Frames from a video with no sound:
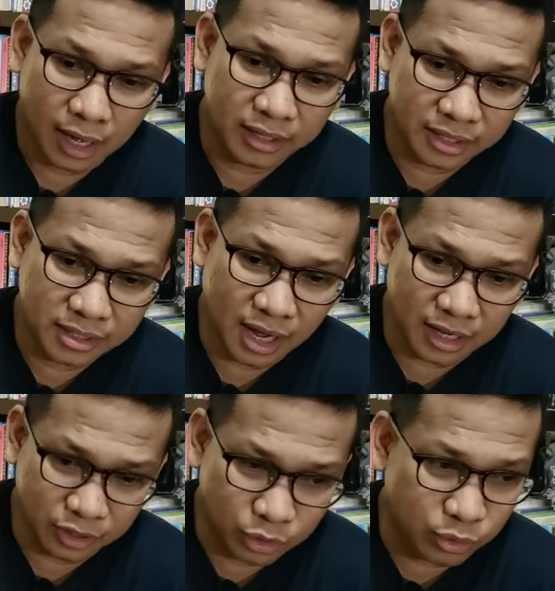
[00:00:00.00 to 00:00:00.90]
I just
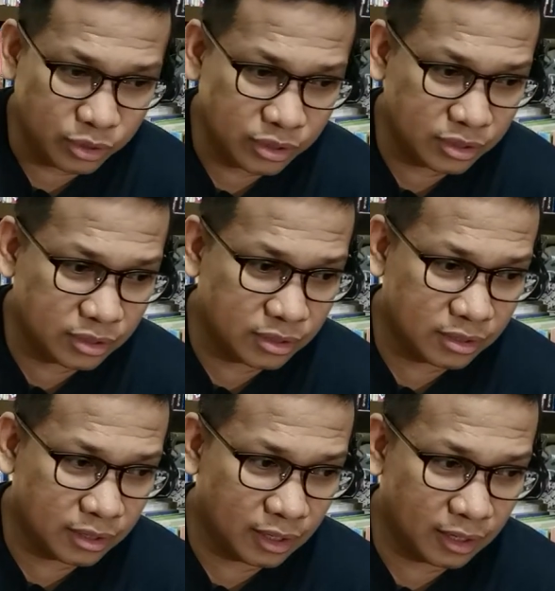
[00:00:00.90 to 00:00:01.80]
got
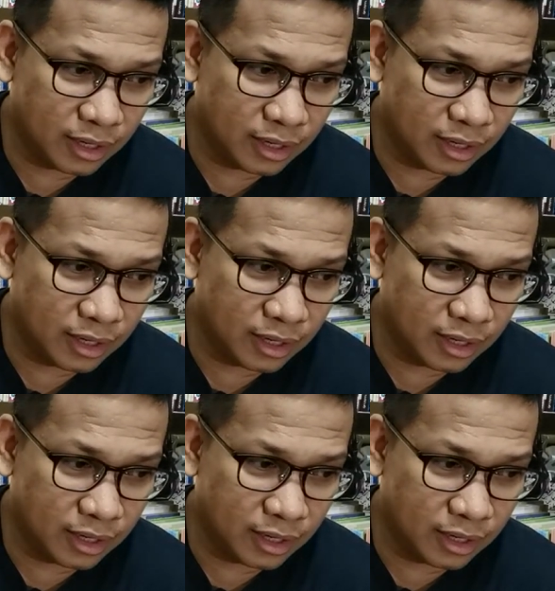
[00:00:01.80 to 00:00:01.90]
news